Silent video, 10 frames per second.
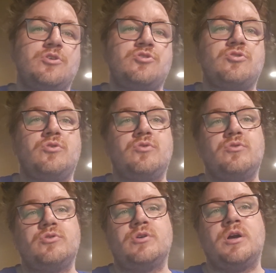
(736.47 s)
So
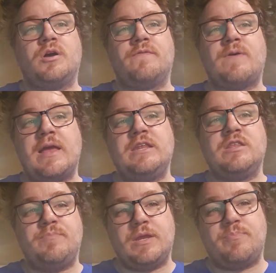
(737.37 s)
finding
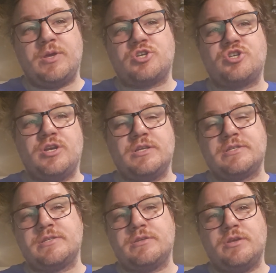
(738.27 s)
the big picture
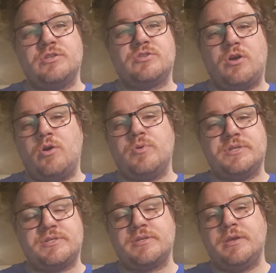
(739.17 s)
is
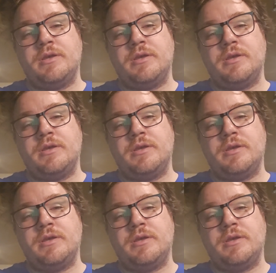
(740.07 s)
always